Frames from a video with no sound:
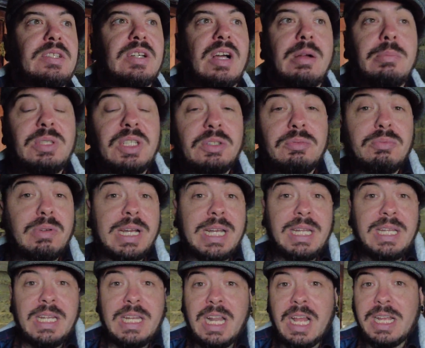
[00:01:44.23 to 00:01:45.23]
I'm just
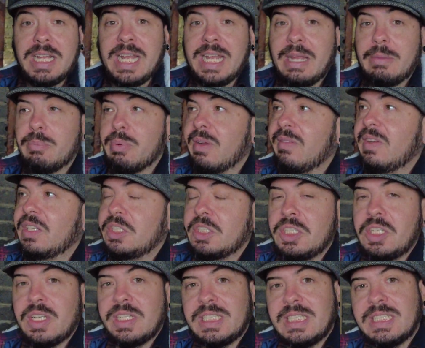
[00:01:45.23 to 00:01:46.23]
really lucky and privileged
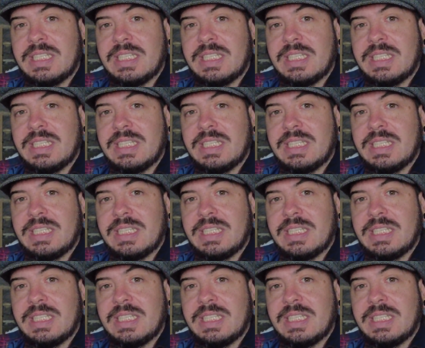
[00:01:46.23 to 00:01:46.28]
to do this.